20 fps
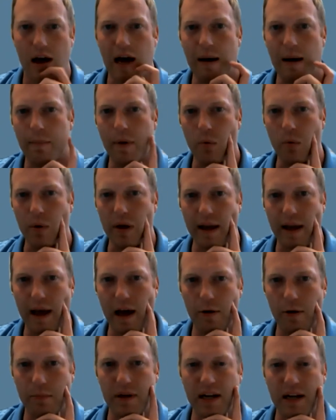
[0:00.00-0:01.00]
um, but we
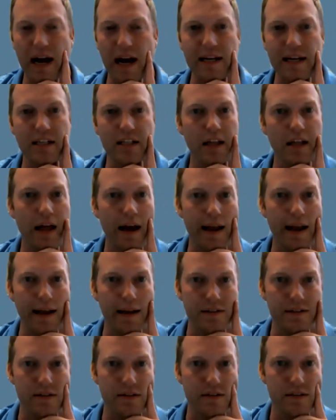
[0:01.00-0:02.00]
help guide
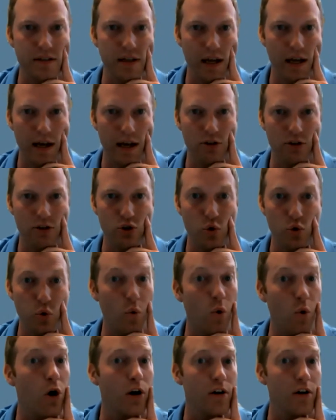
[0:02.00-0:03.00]
clients uh,
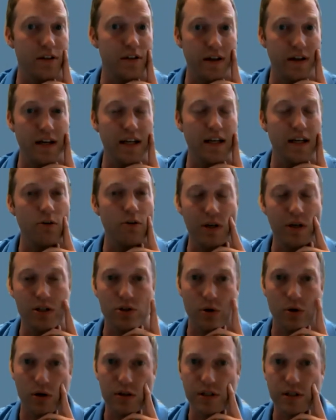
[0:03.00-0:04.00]
towards the needed
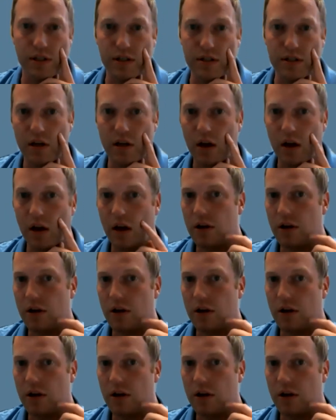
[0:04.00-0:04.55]
resources.